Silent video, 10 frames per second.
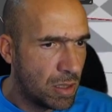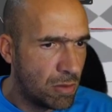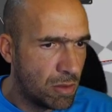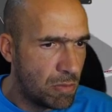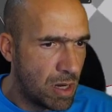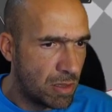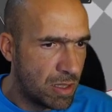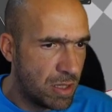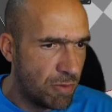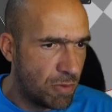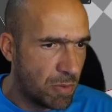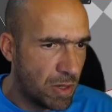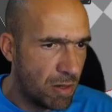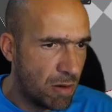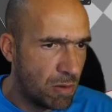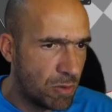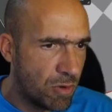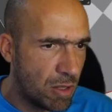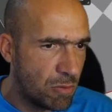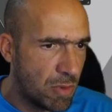Cannot mark the seam from here. I will
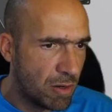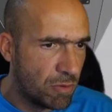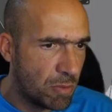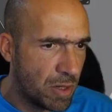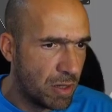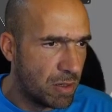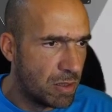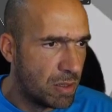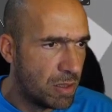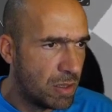try to mark from here.